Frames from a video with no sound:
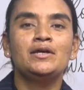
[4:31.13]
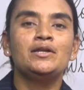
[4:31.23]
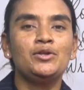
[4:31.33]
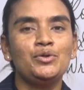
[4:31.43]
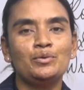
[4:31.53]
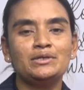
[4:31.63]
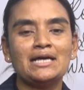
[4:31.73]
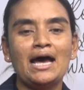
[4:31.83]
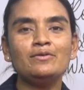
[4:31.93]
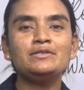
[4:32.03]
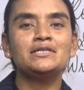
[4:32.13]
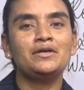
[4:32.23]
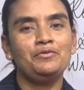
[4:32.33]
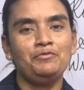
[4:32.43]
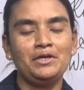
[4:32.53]
No doubt
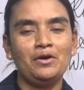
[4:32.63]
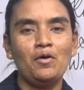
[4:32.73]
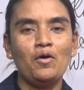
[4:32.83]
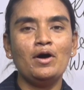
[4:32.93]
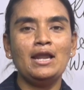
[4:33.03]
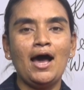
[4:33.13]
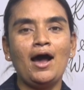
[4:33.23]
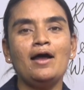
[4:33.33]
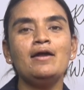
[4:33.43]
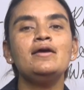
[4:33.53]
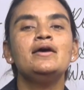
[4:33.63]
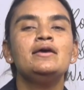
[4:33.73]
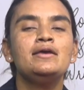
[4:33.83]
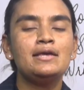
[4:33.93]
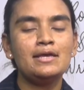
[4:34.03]
we all are
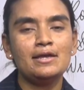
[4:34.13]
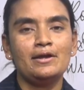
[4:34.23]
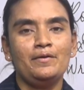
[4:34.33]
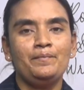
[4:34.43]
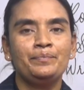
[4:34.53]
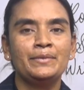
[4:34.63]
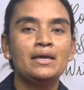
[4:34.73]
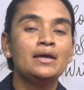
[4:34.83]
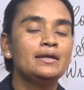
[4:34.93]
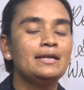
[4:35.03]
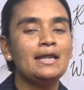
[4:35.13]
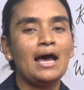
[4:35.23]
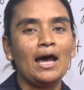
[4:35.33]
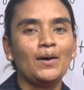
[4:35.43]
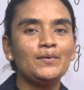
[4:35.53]
here.
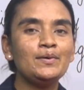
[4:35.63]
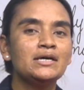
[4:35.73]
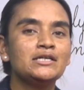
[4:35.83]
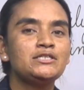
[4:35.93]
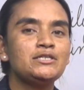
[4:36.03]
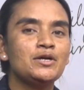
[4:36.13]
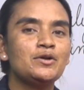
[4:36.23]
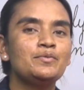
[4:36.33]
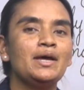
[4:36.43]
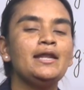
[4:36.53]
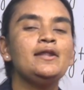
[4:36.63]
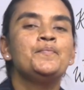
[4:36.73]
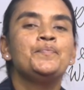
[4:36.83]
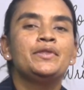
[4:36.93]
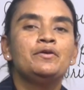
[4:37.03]
Now, children,
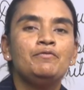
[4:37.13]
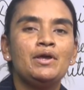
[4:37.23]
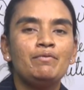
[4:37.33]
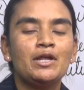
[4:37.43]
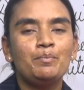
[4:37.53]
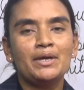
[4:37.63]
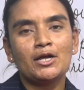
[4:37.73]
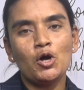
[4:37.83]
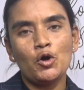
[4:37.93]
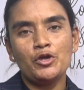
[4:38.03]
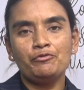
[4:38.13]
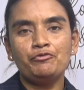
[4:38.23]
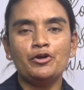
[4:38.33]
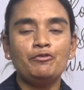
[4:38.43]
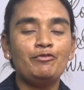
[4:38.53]
we will be going
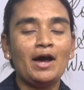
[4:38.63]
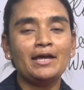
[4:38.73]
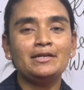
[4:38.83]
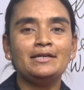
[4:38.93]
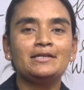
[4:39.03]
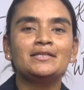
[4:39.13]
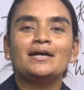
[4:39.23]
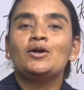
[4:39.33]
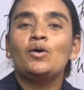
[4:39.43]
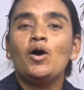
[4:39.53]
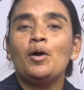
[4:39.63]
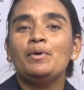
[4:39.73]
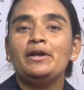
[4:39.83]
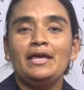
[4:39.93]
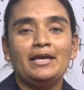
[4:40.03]
for finding the
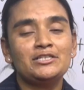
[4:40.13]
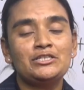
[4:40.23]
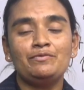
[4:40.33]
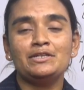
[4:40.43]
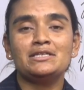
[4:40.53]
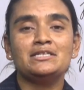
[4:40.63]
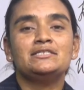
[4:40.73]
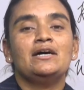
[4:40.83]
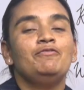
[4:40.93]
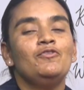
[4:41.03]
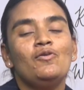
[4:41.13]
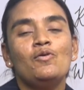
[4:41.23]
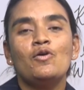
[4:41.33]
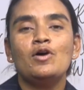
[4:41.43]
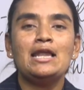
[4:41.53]
common activities of
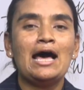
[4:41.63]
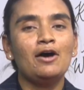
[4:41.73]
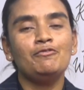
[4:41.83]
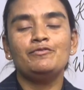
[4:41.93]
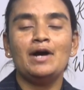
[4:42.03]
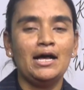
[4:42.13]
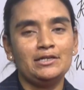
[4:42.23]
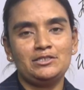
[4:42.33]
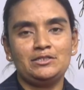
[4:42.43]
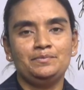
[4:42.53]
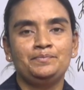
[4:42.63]
all of us.